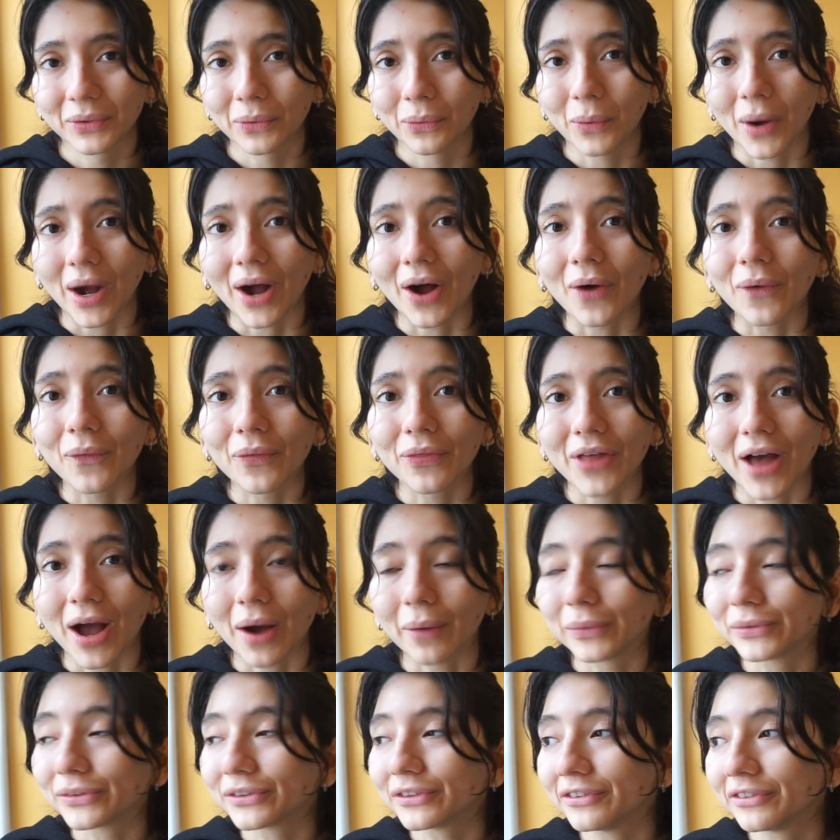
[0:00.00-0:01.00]
wow,
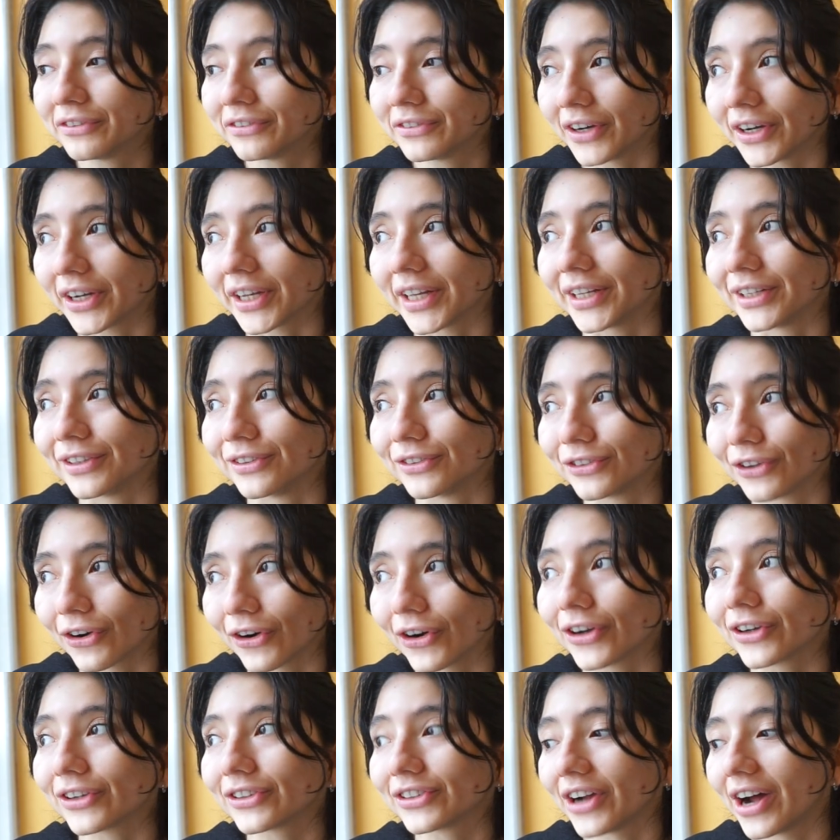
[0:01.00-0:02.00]
that was a fucking
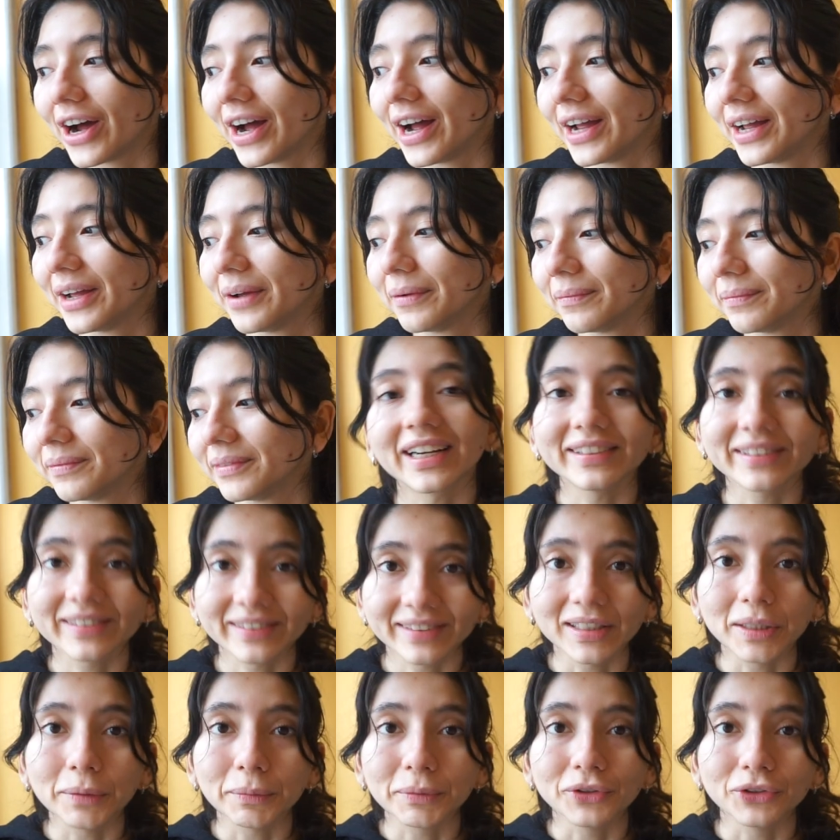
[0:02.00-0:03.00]
dark time. I
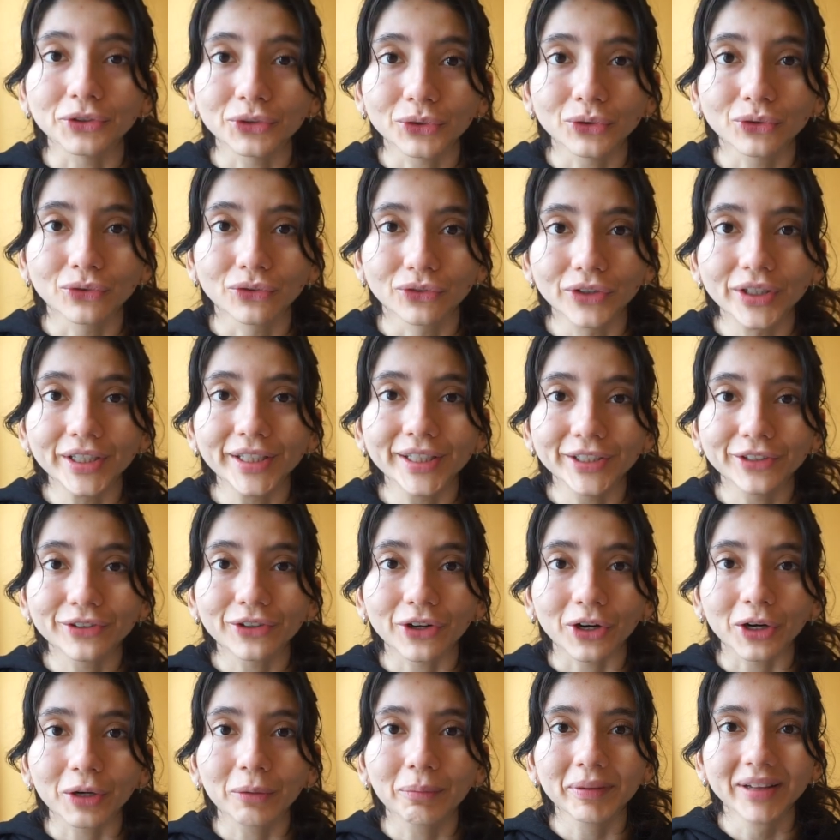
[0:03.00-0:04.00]
slipped into a really
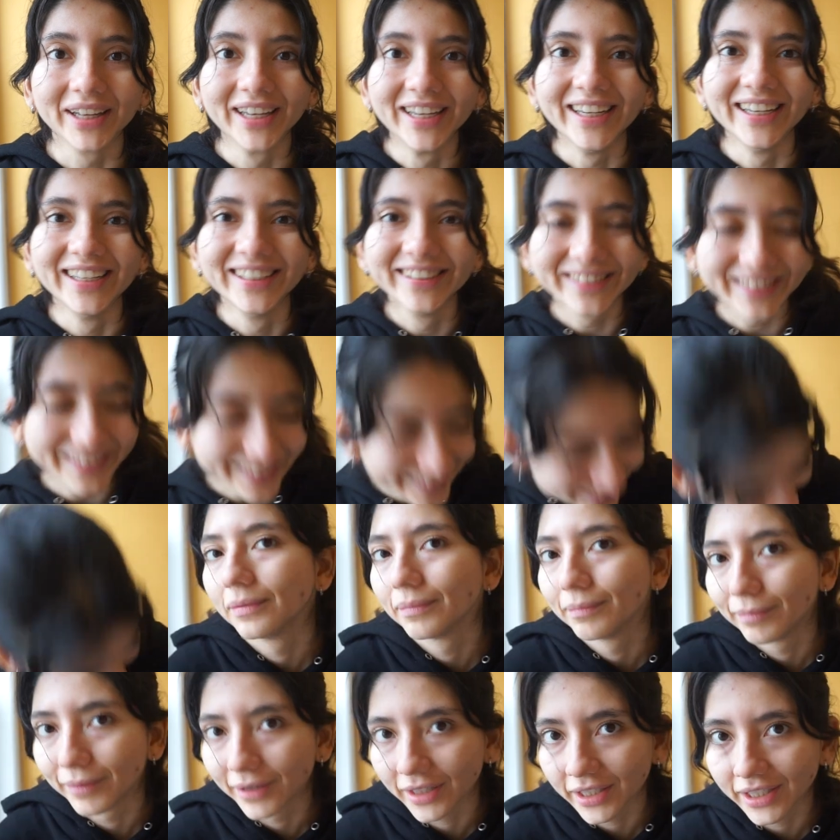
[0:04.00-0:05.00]
dark place.
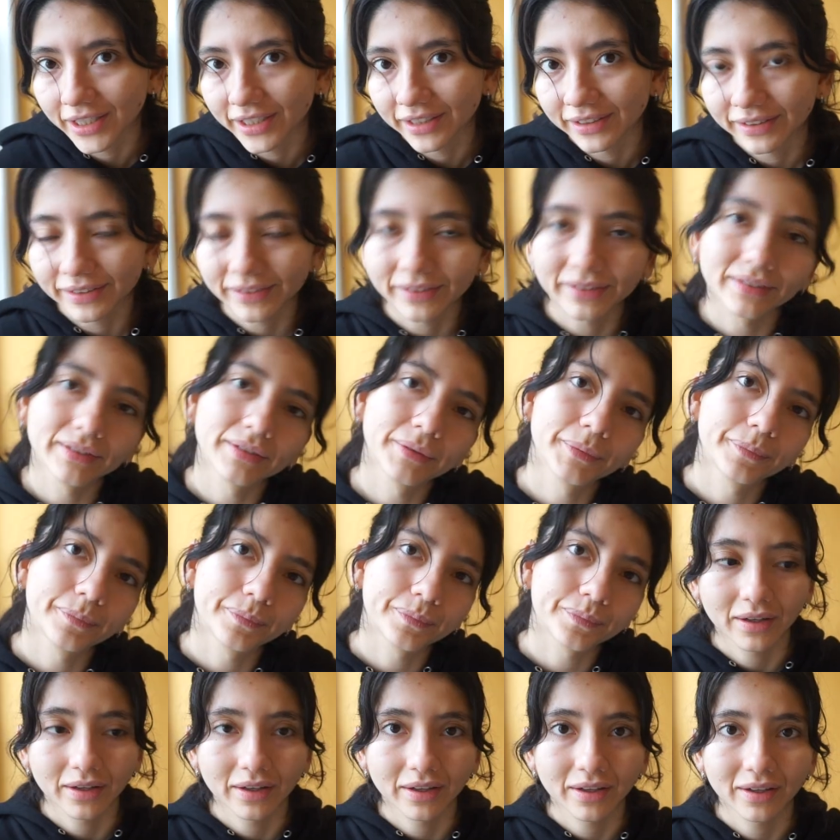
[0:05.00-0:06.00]

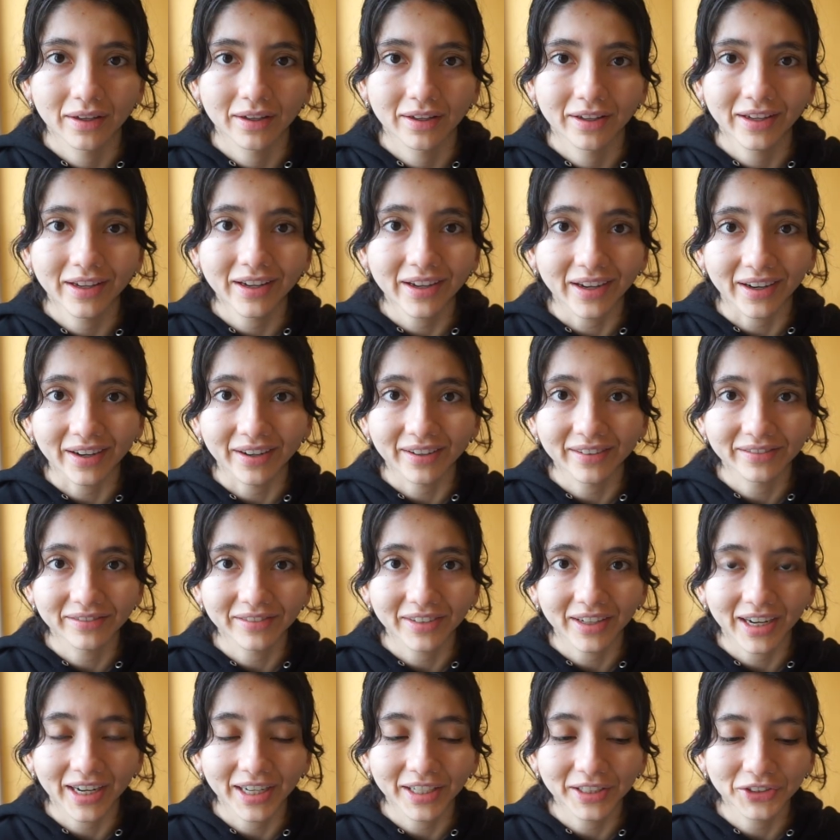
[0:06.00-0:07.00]
But yeah,
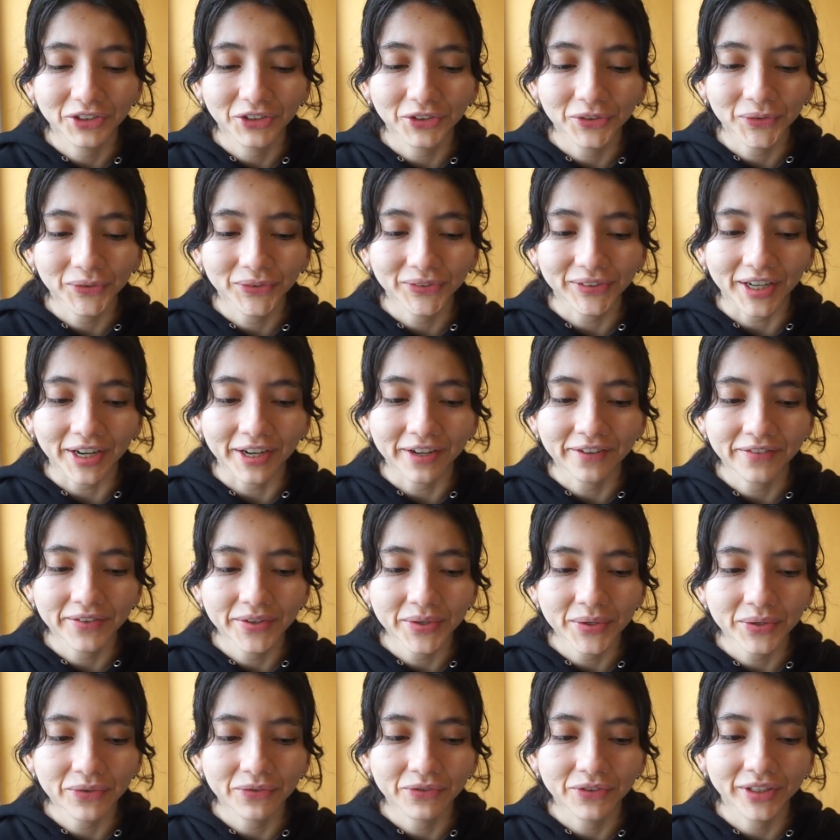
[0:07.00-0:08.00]
I just, I
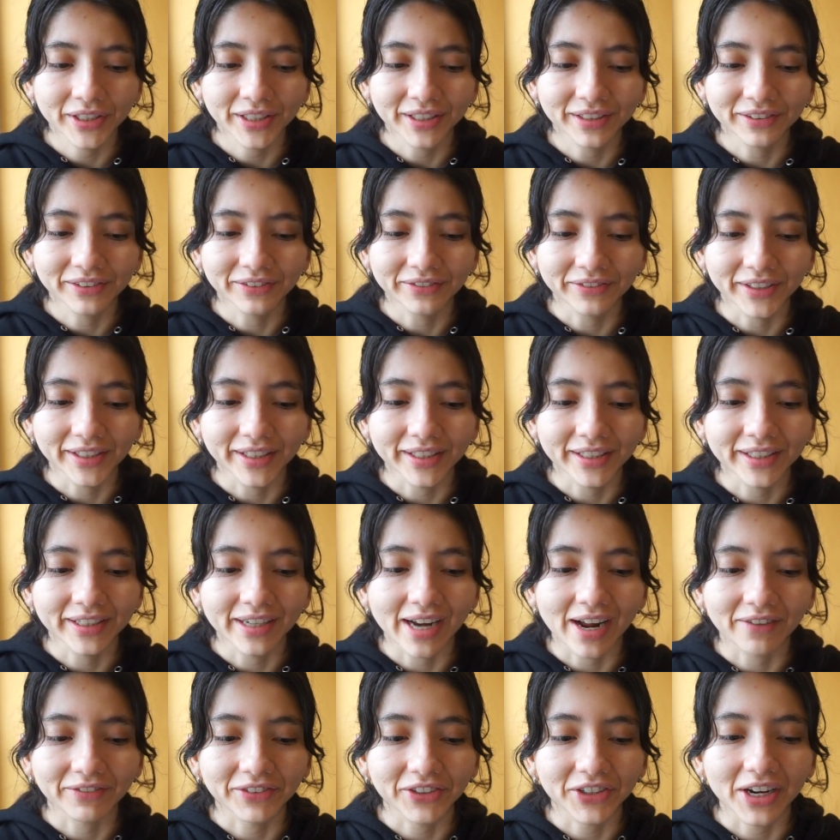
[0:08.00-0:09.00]
feel really defeated
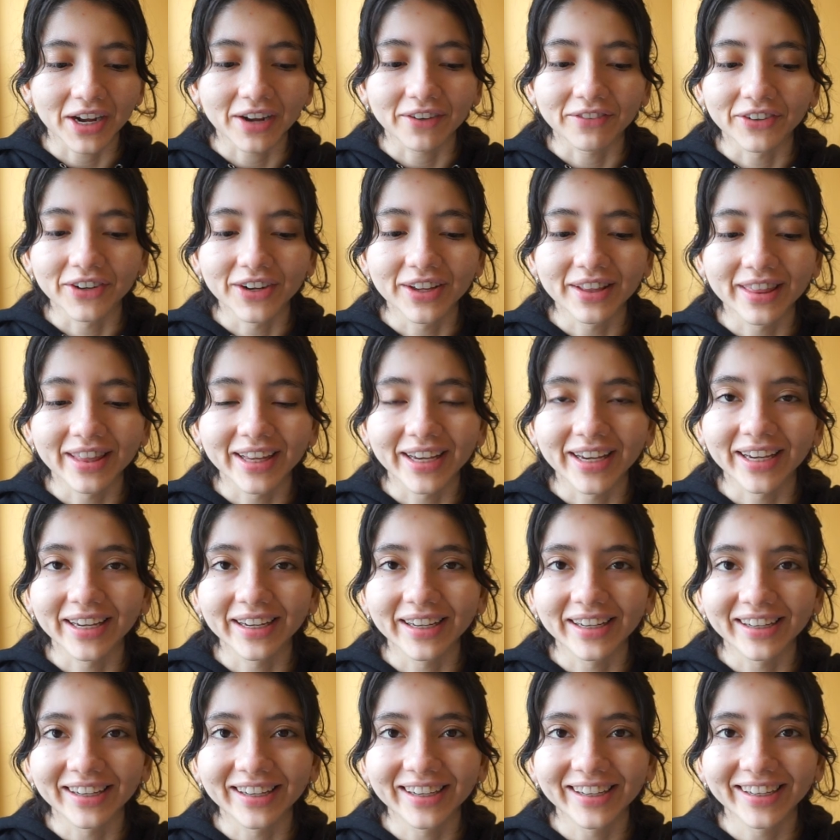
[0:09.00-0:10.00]
after
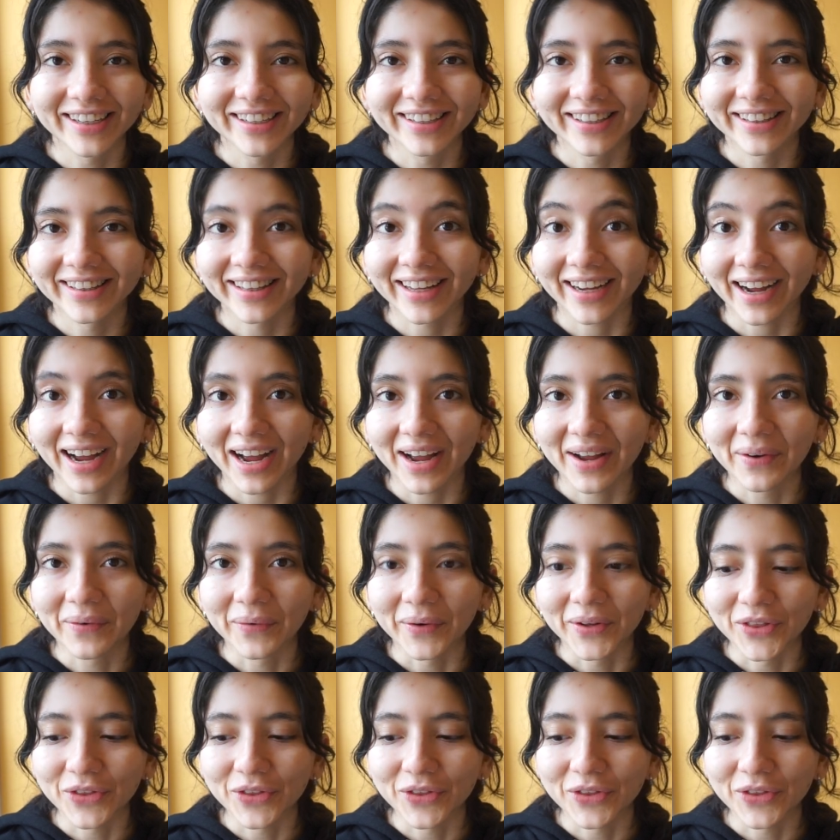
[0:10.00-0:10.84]
everything that I